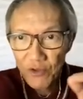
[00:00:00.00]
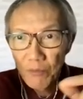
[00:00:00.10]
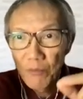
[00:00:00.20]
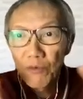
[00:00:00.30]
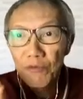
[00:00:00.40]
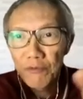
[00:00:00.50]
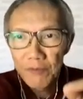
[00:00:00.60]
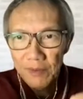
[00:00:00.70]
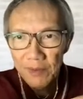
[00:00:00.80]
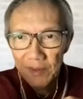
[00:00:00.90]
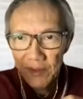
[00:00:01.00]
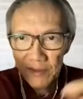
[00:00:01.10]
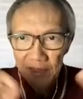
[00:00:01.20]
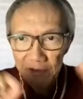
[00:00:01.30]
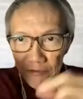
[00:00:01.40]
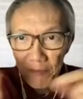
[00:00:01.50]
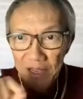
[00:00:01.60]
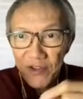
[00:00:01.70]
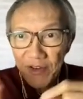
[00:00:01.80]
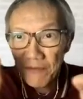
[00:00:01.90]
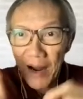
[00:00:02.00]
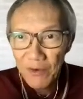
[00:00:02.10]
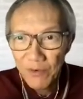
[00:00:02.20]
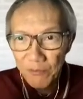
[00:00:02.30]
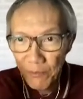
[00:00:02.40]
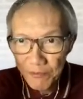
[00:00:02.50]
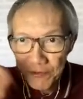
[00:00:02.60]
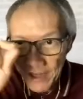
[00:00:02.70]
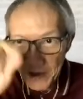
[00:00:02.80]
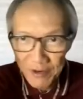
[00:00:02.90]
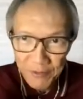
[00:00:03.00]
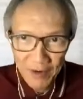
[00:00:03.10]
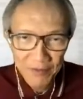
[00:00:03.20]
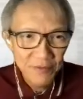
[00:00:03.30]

move information around, move data around,